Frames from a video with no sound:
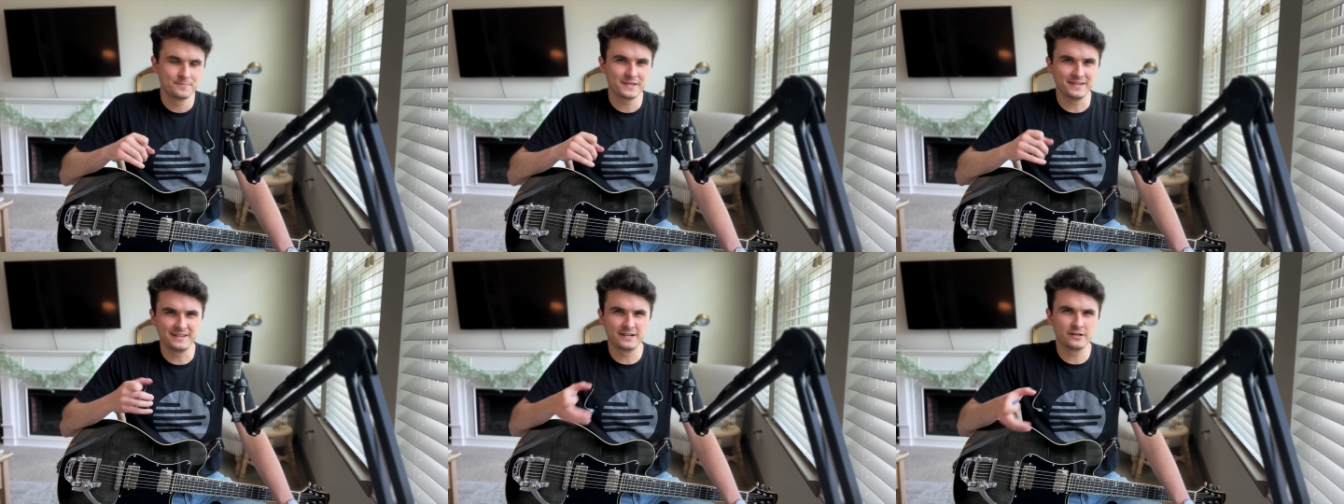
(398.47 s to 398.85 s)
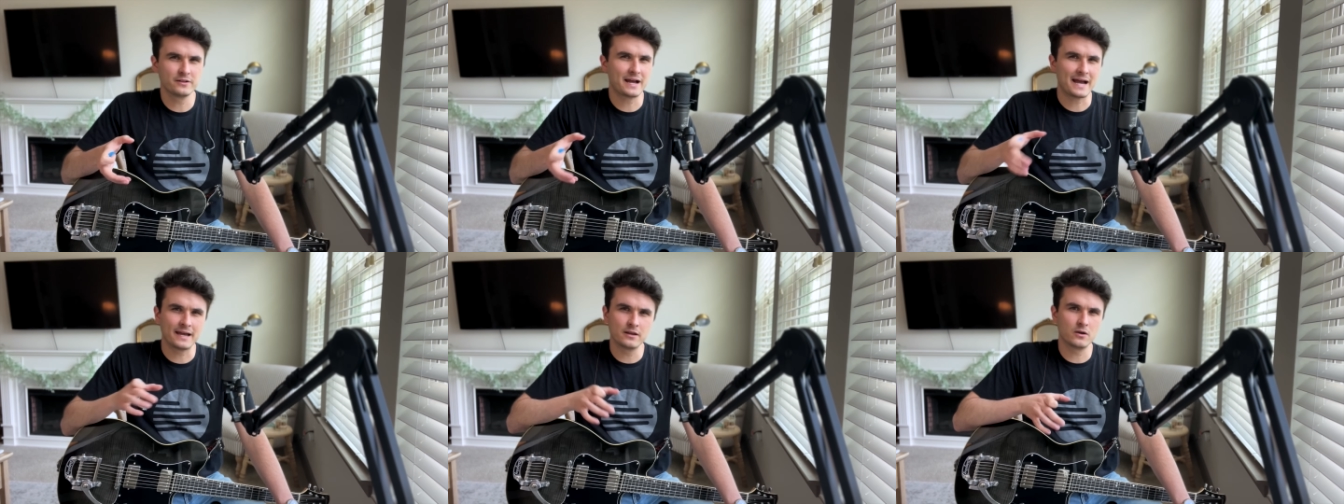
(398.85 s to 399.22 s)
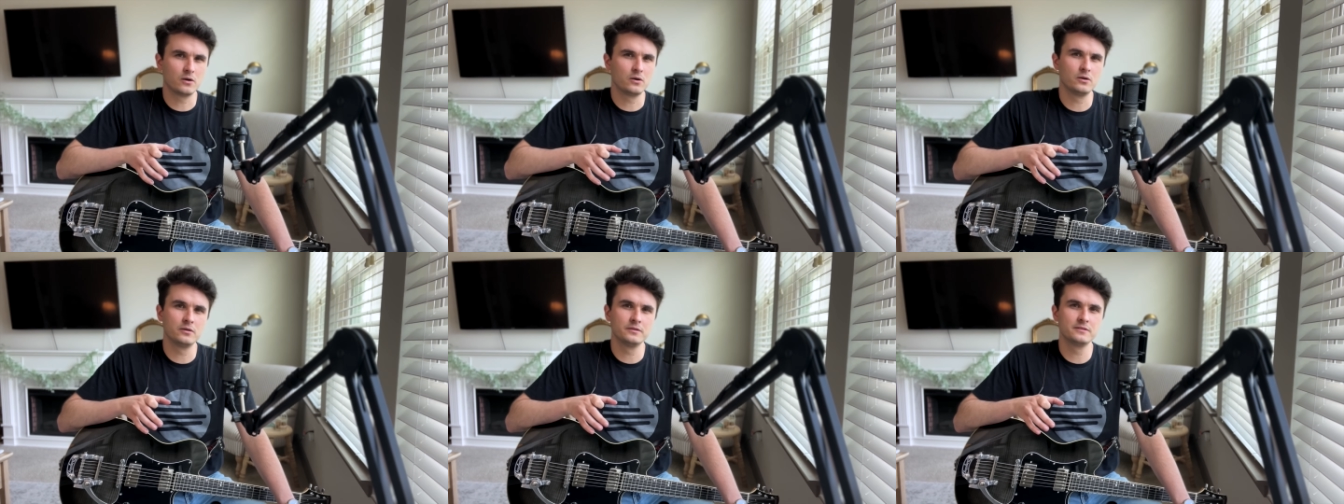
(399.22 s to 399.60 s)
and then I'll add
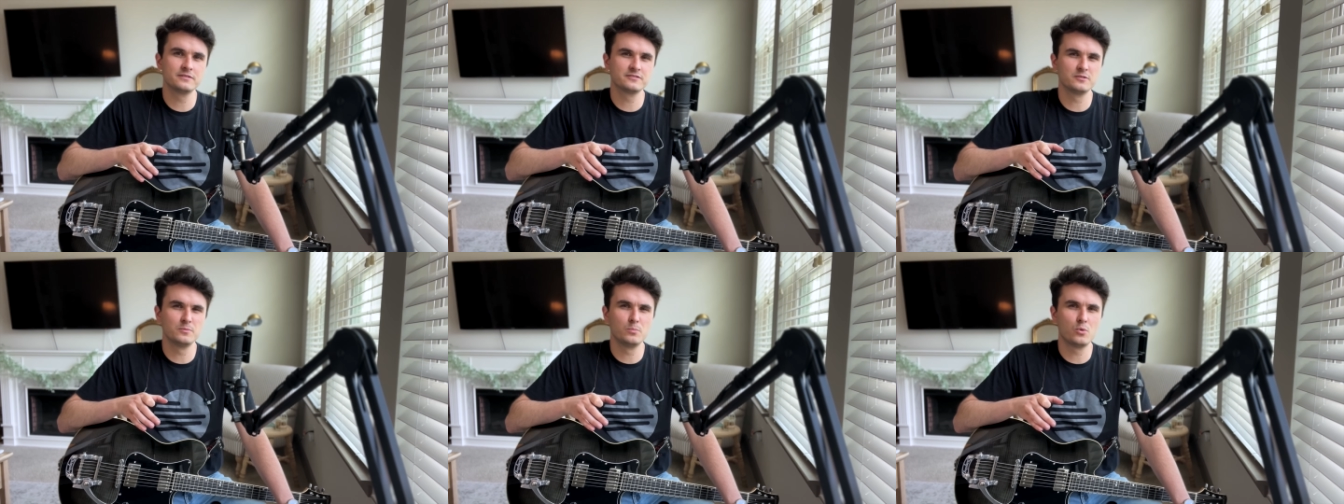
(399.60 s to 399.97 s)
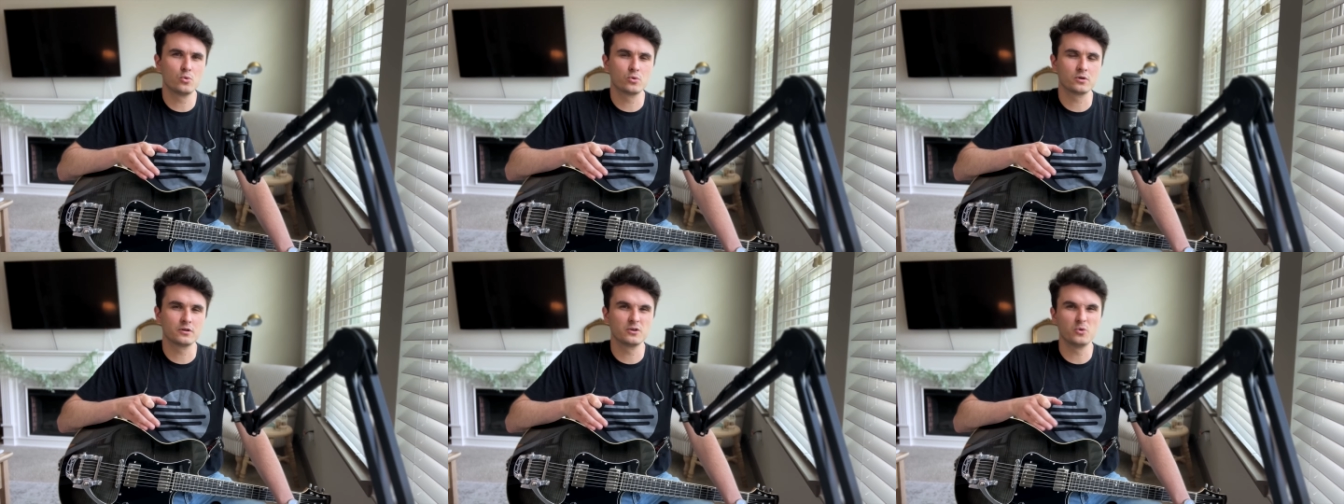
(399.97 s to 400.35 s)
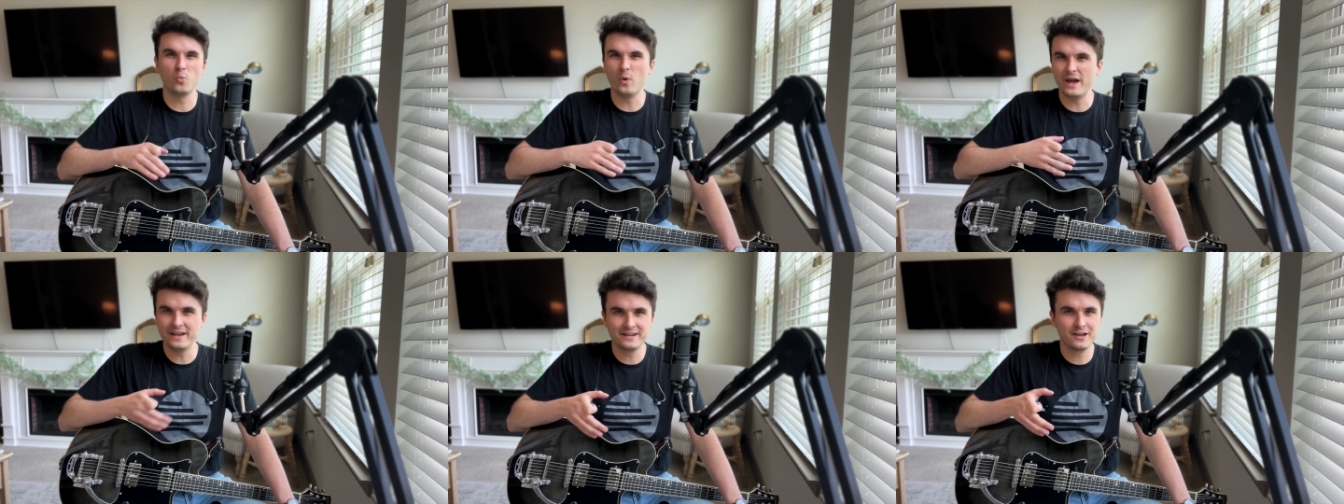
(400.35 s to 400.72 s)
on some more
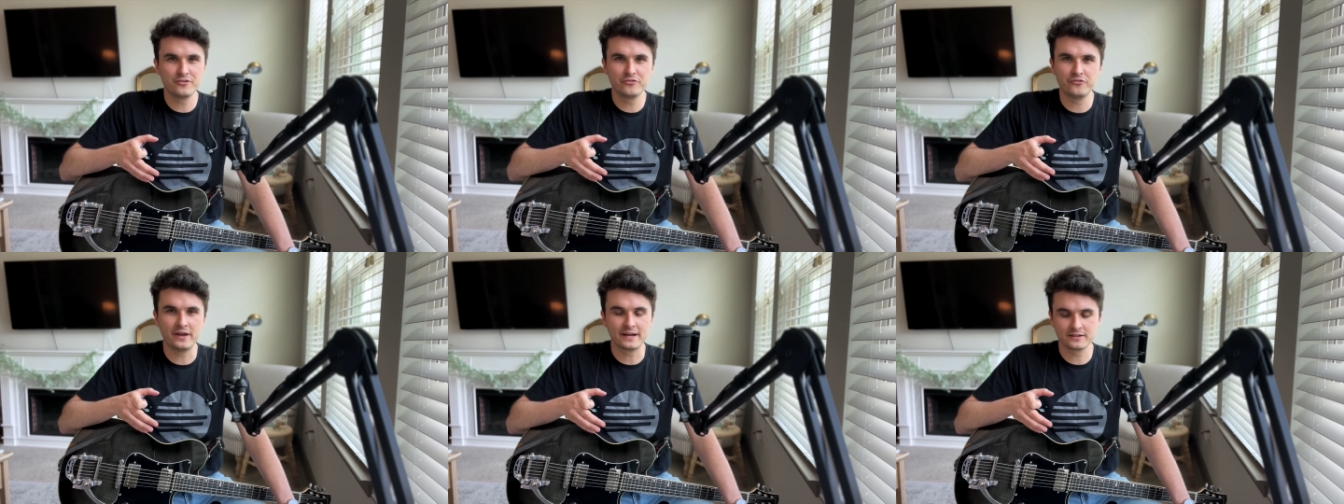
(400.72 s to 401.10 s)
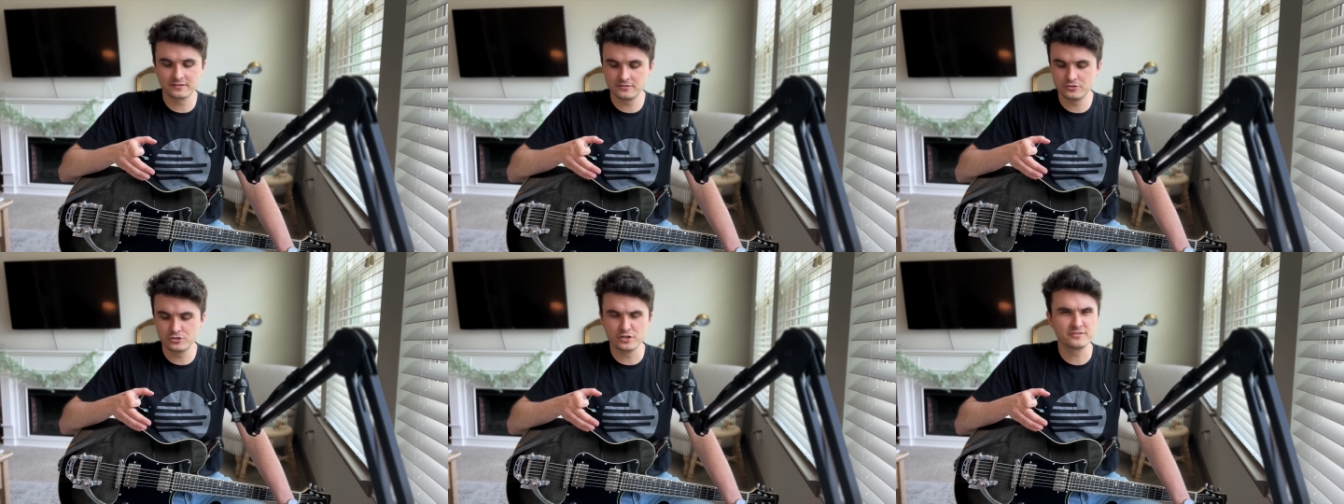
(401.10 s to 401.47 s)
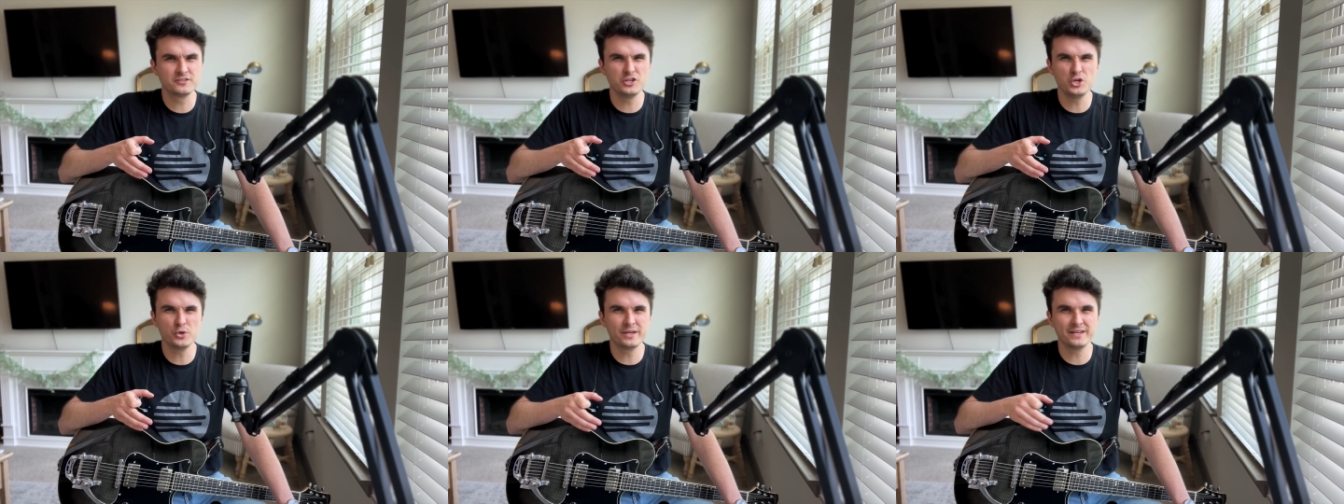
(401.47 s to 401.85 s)
wet effects just
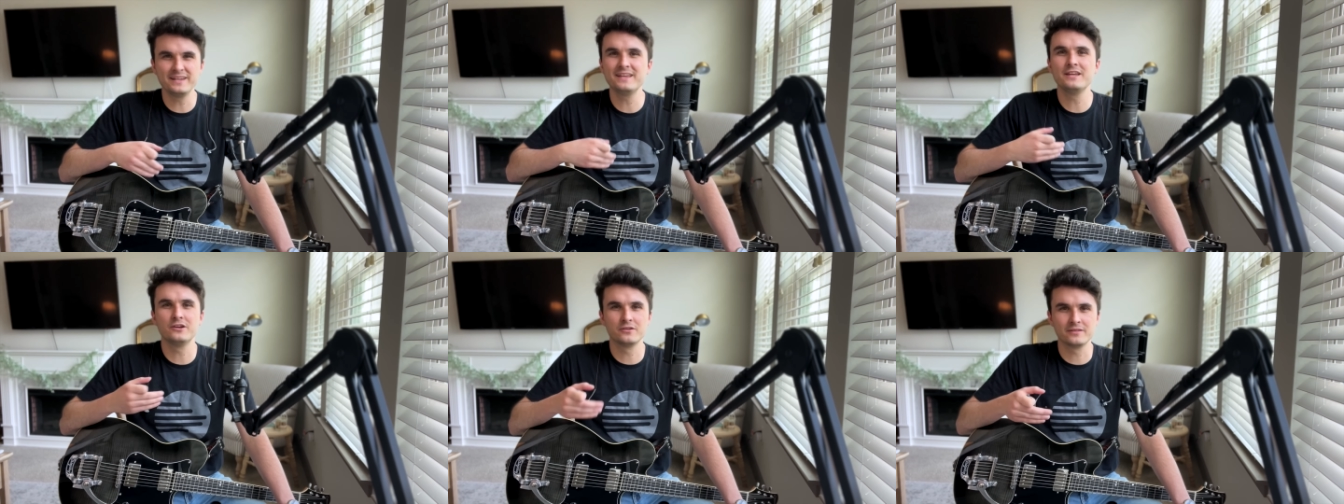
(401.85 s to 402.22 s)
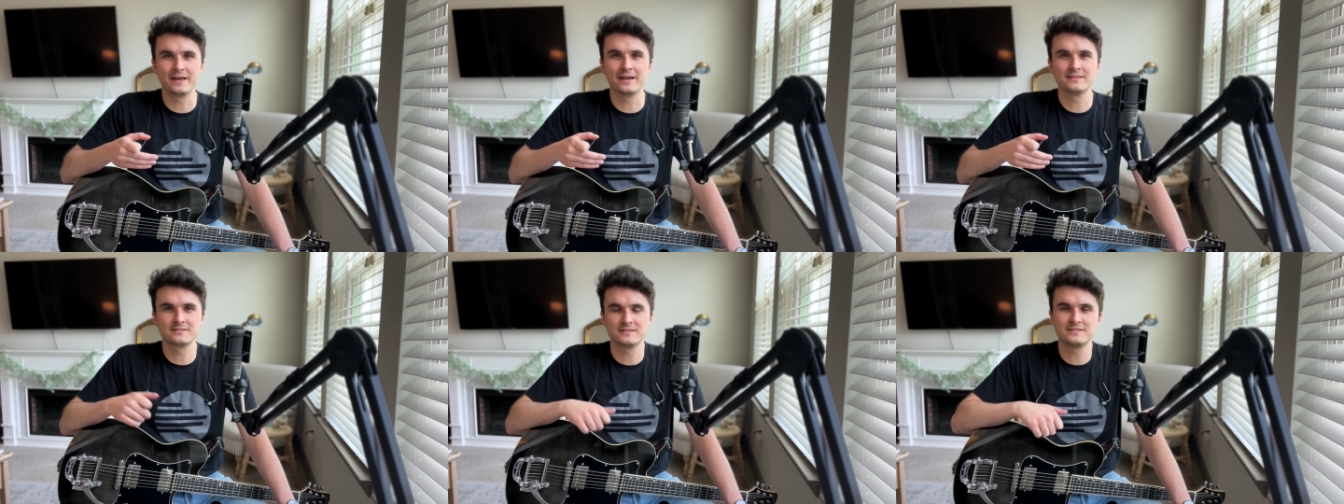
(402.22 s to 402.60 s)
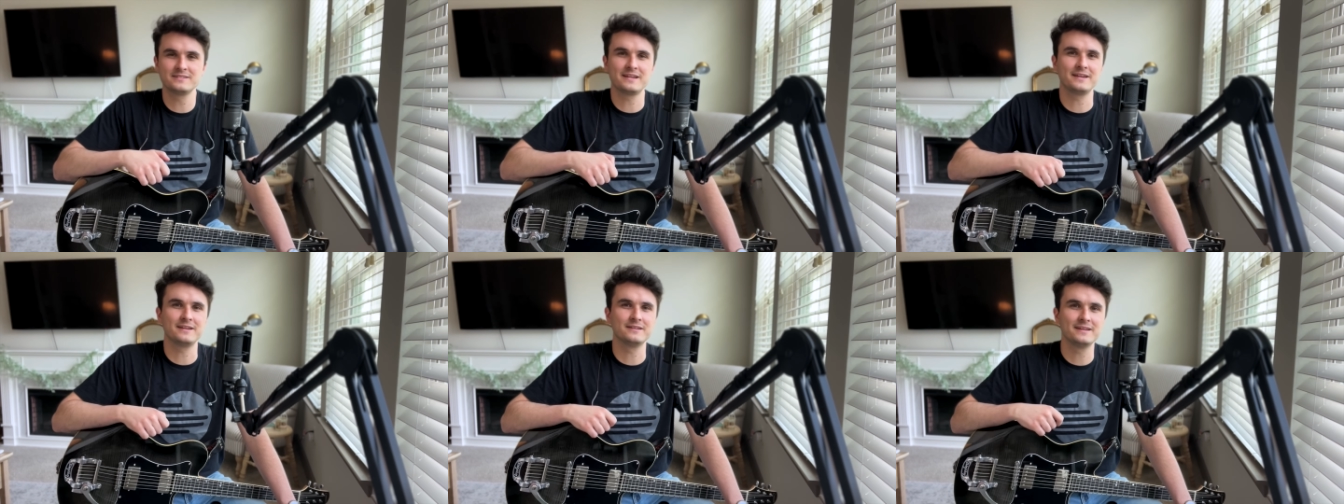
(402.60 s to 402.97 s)
so you can hear that
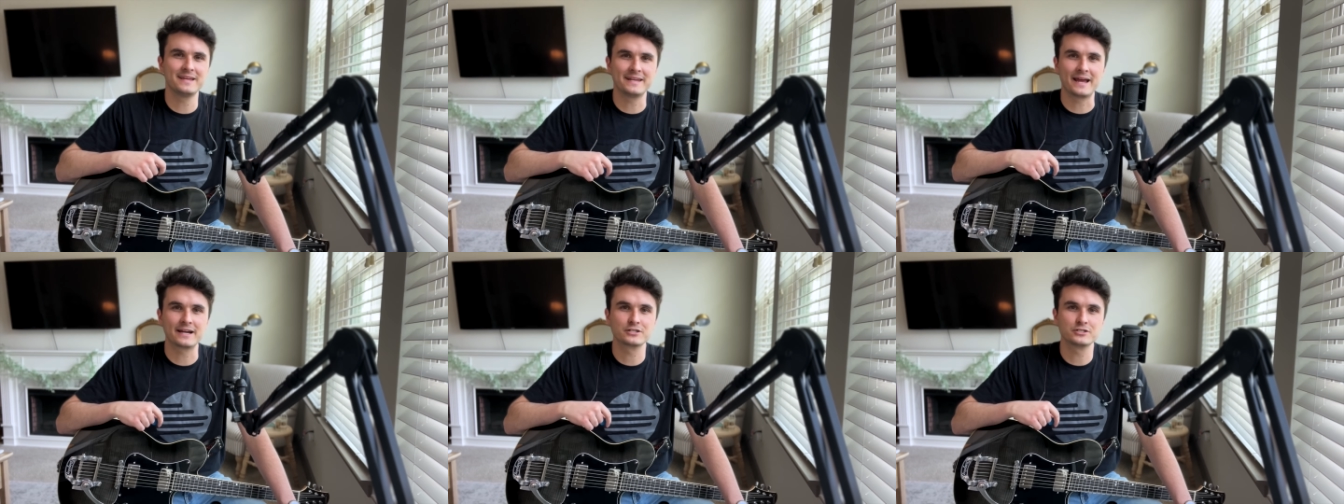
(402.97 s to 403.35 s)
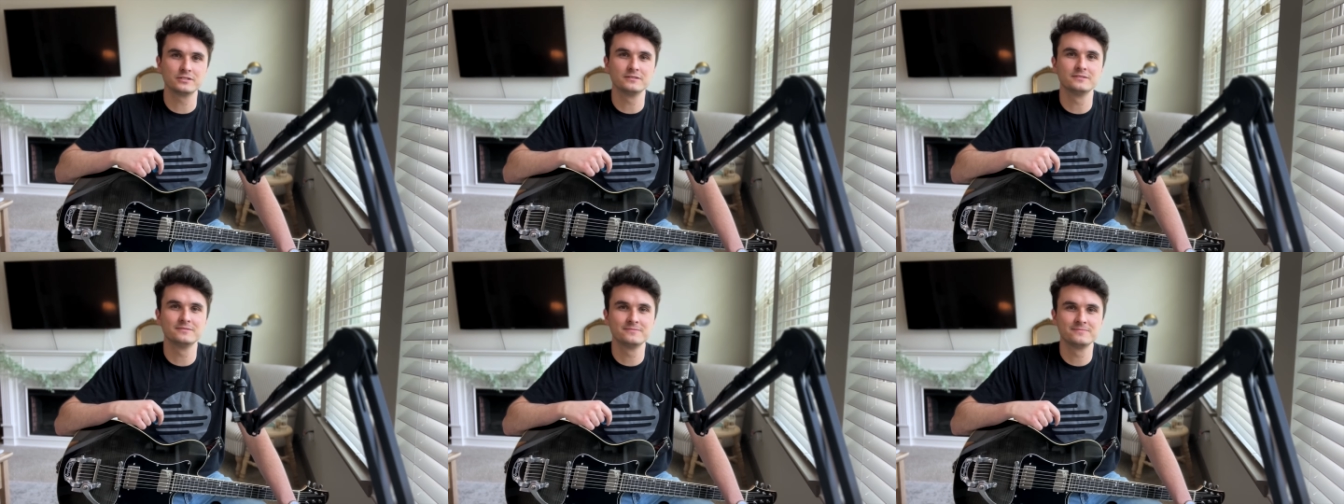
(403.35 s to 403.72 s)
sustain in action.